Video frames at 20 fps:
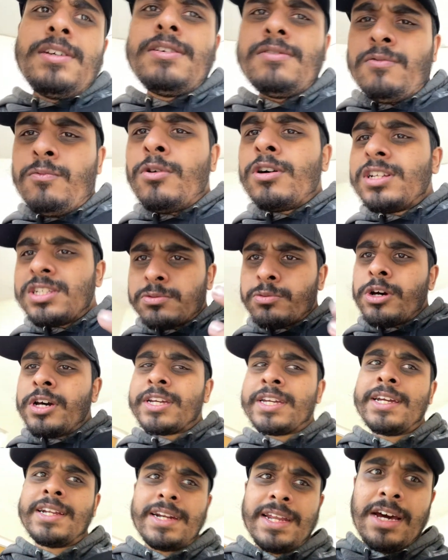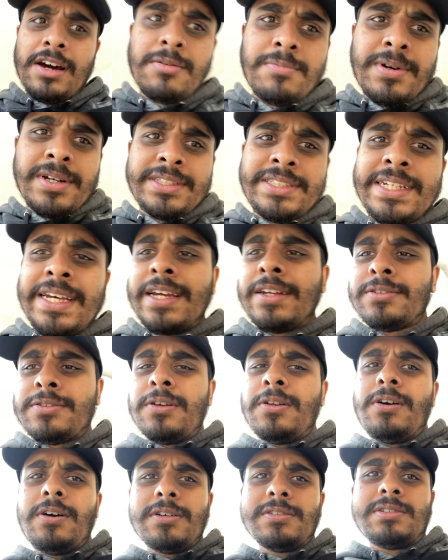One is working now, but it's taking too
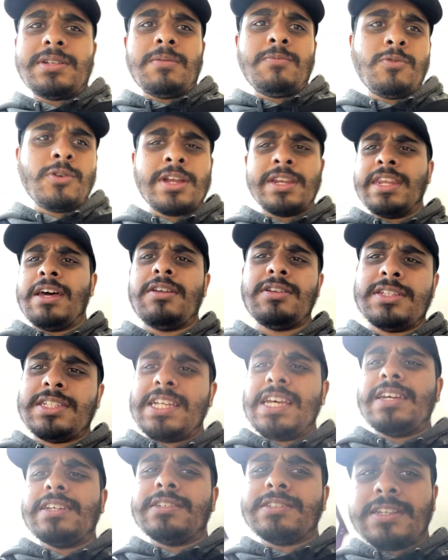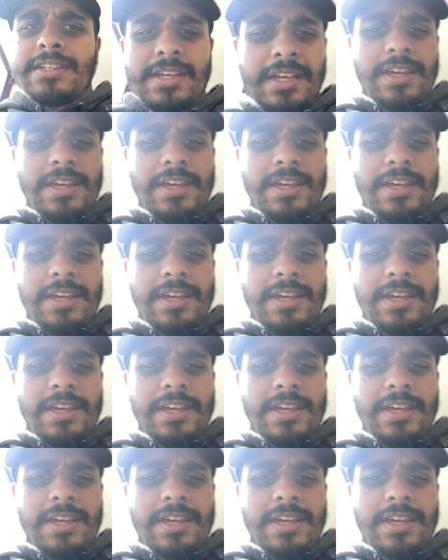long, so I'm walking down the stairs.